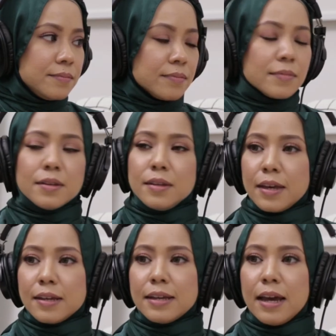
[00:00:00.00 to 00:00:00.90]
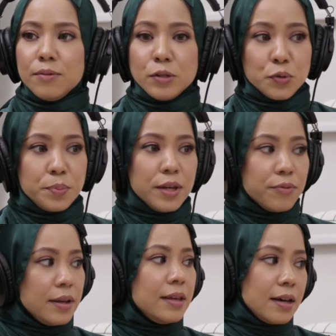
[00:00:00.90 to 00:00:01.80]
like you said, and
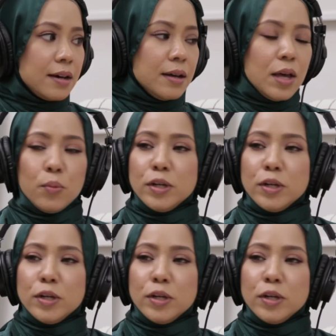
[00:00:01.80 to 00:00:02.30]
accepting it.